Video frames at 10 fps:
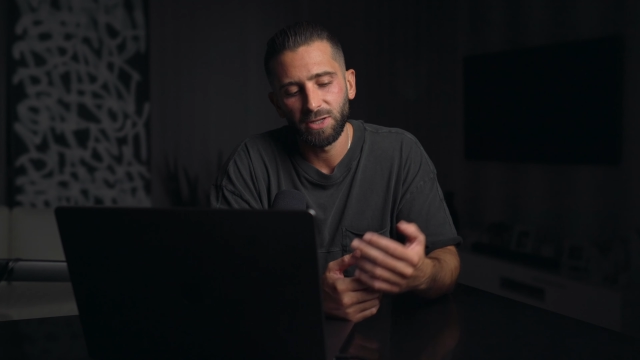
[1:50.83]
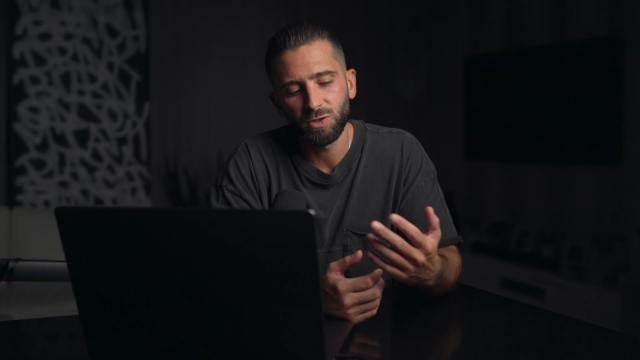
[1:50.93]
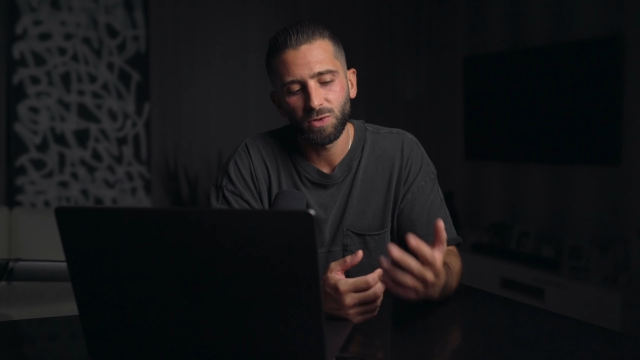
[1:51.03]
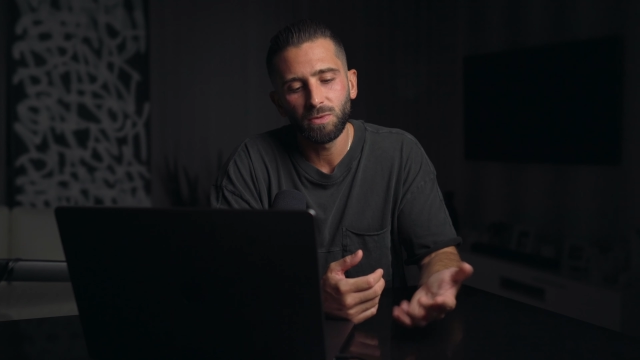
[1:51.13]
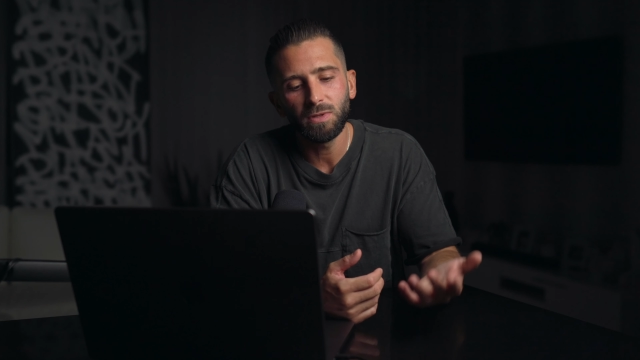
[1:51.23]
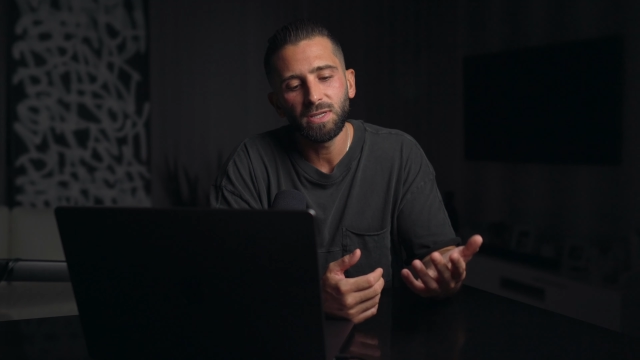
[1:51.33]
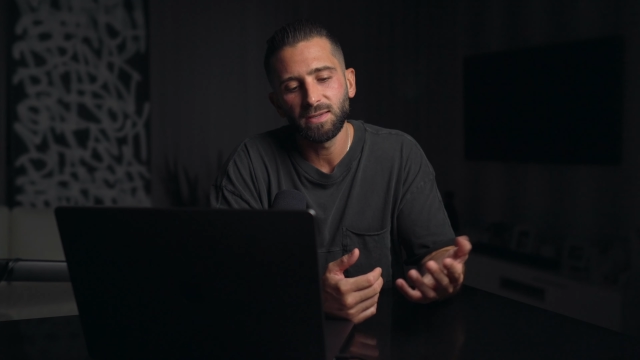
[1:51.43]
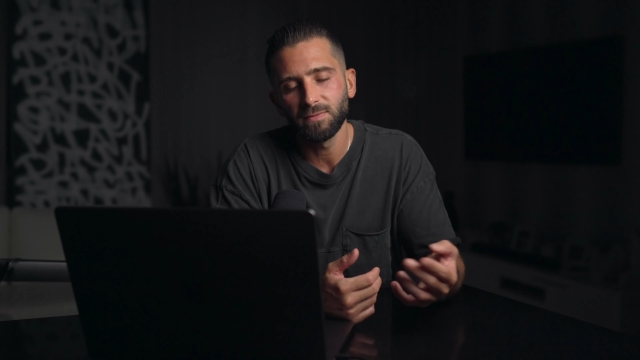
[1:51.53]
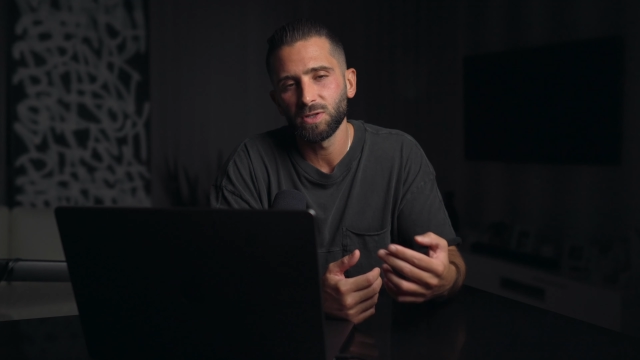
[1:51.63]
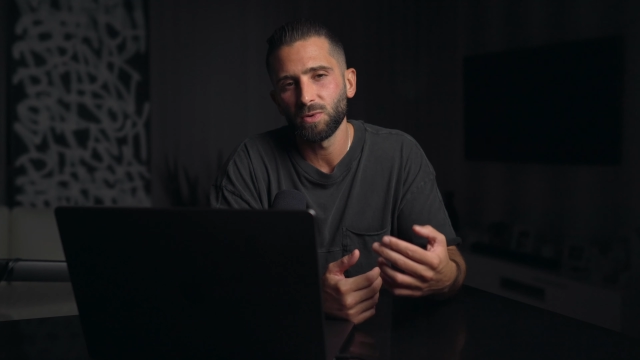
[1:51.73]
it truly
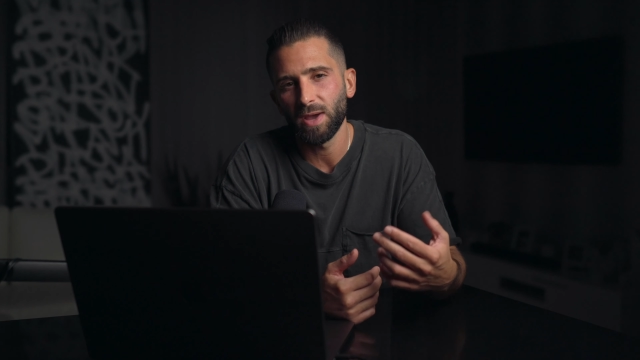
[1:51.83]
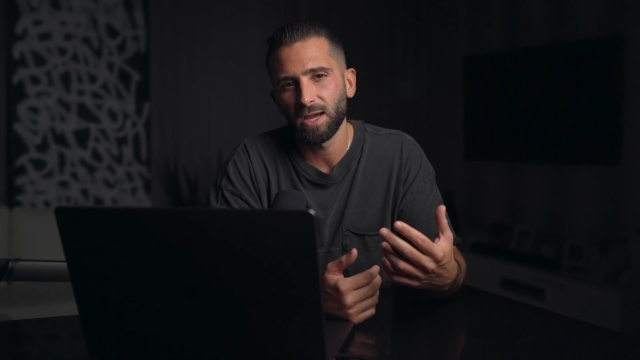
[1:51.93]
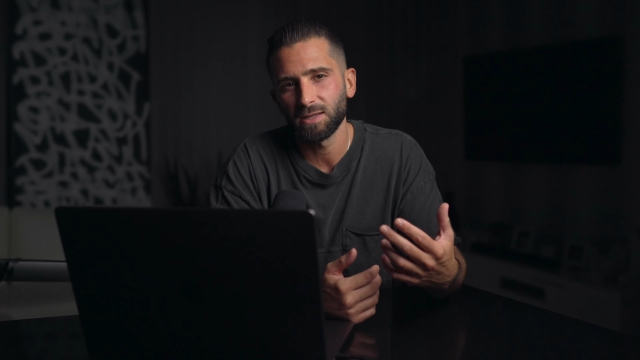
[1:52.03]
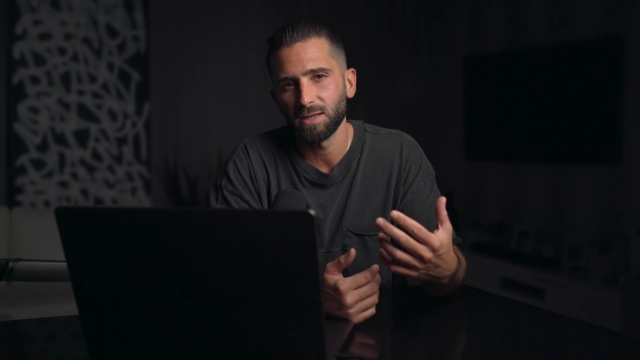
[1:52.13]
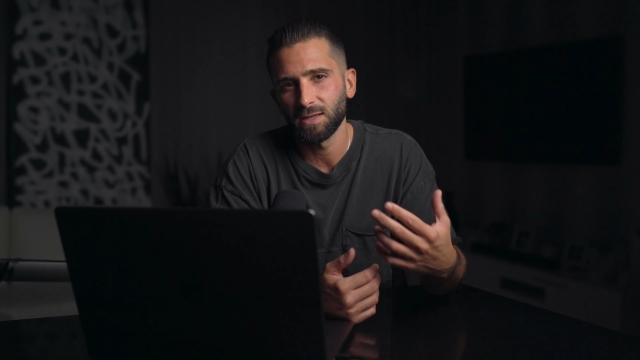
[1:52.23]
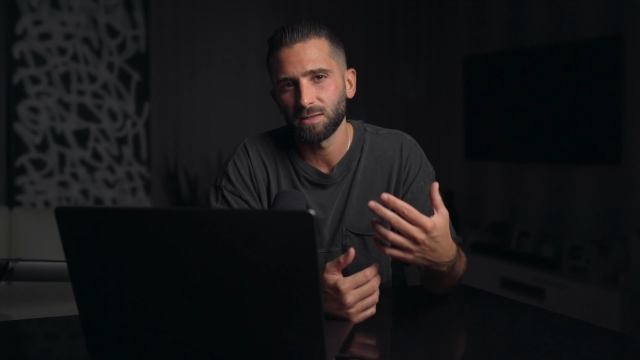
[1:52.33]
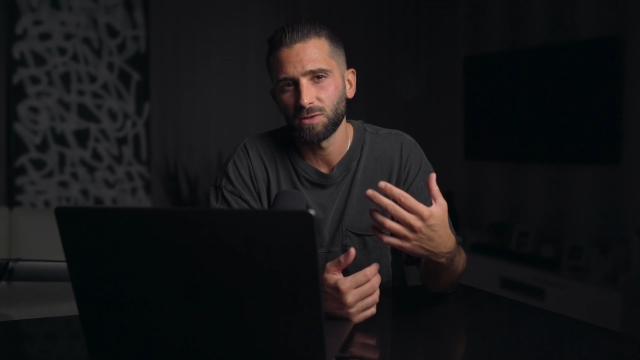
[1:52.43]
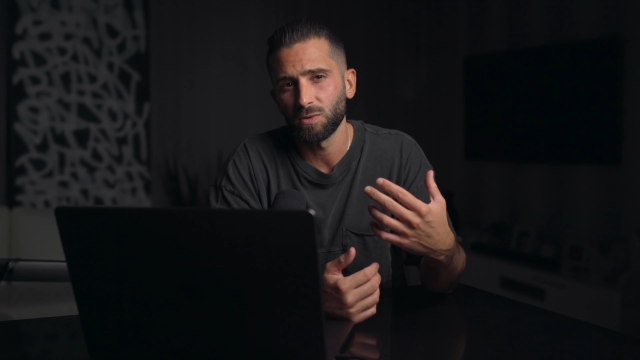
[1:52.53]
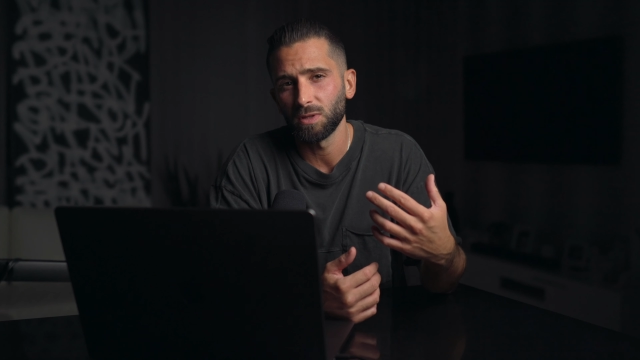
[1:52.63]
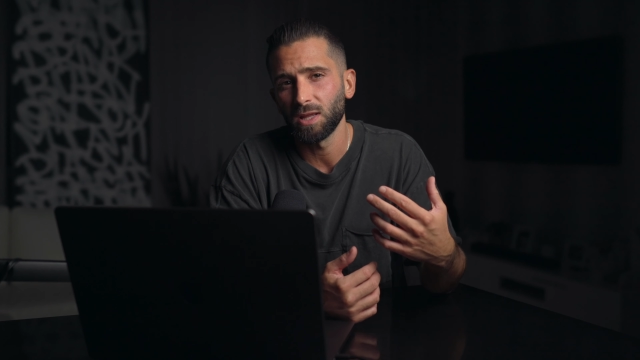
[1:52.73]
gives you access
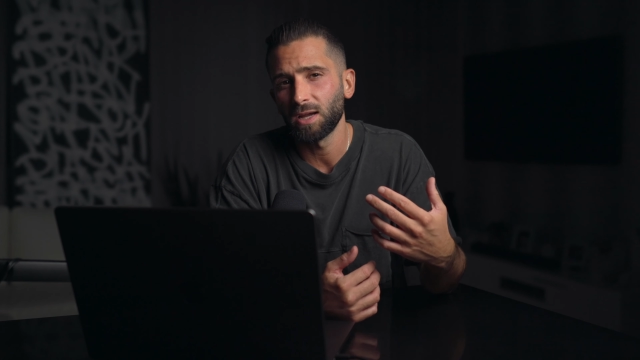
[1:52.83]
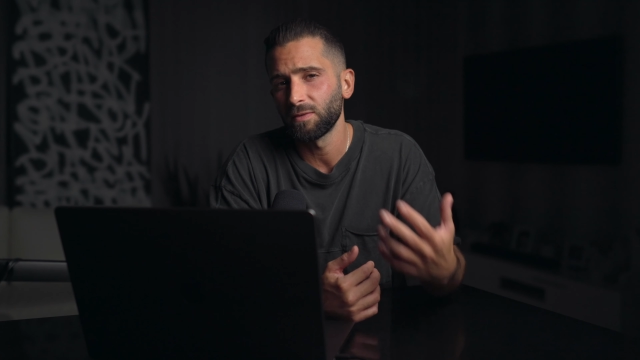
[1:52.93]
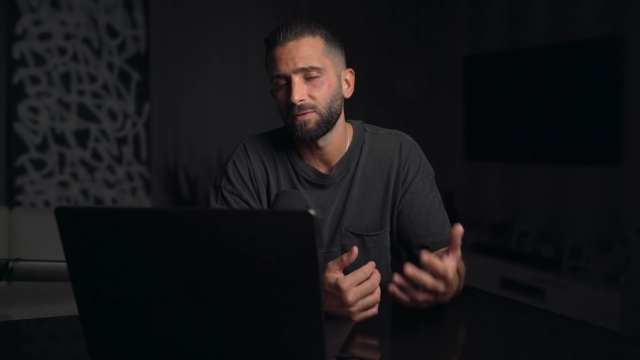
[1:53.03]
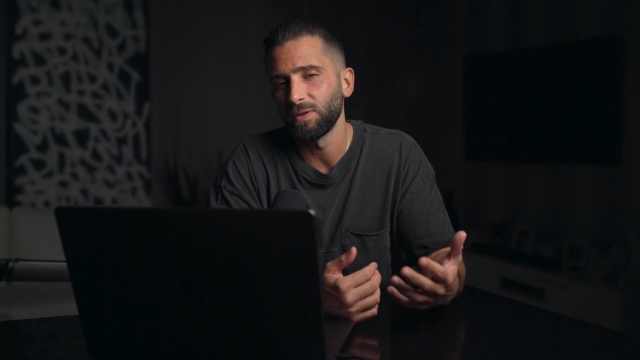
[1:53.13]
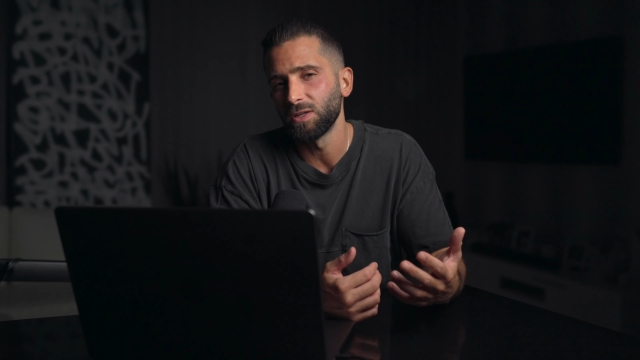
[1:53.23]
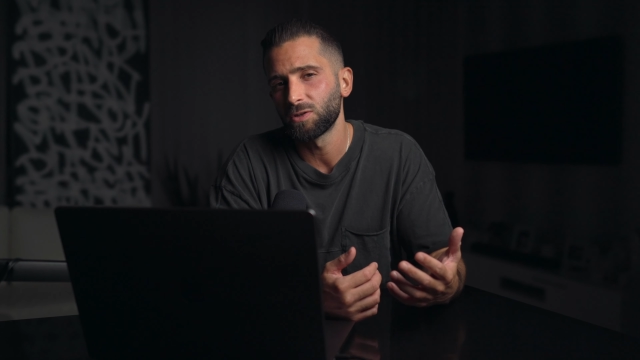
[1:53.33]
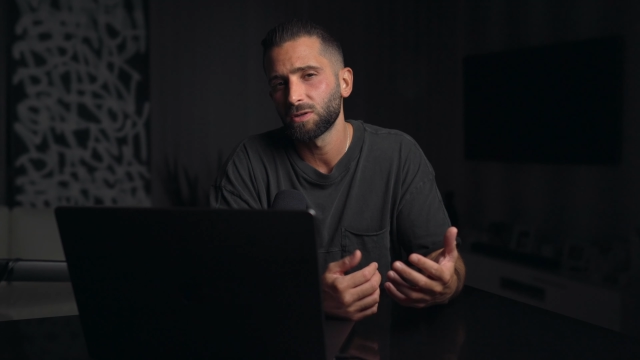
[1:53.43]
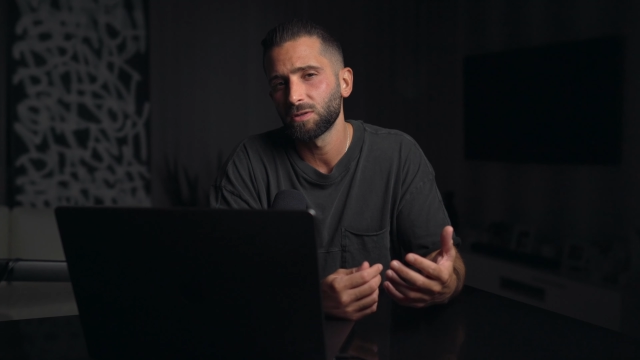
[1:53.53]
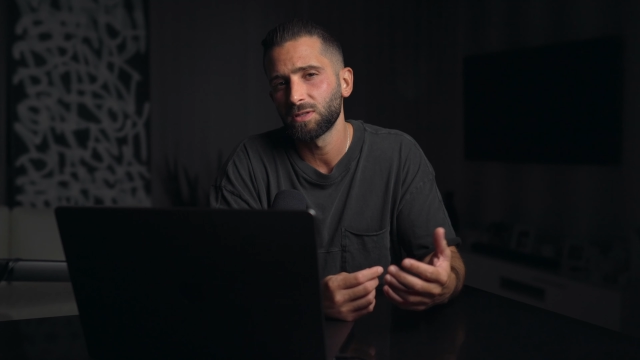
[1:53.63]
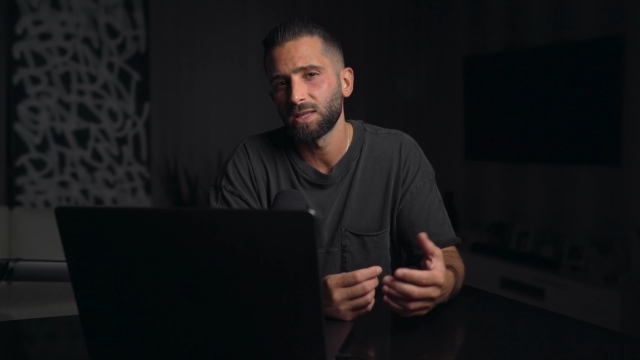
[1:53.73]
to a lot of
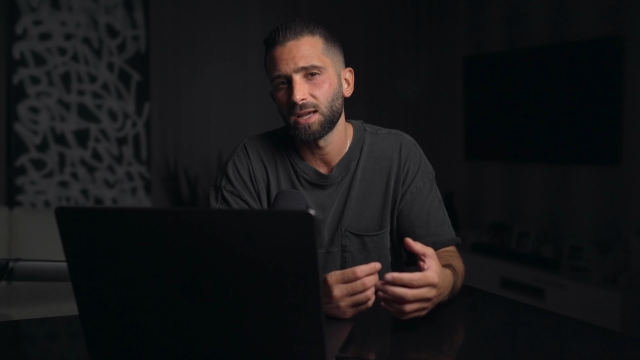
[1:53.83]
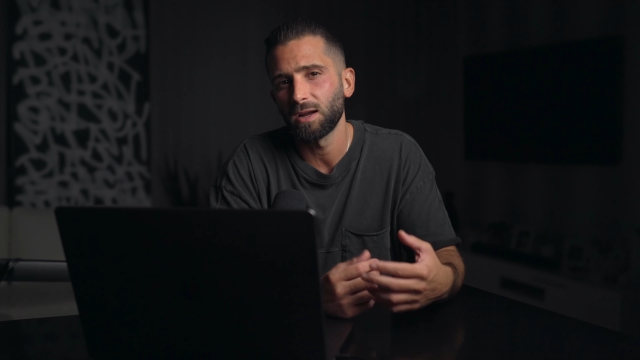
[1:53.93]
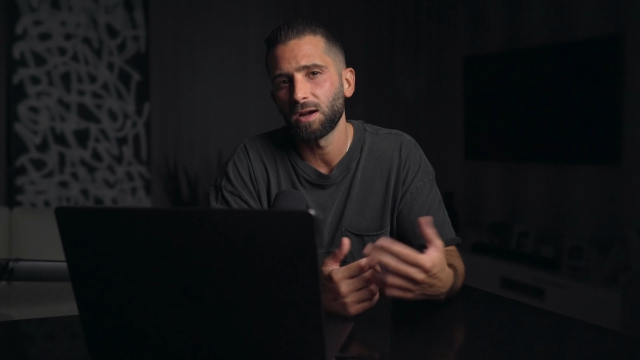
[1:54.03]
features that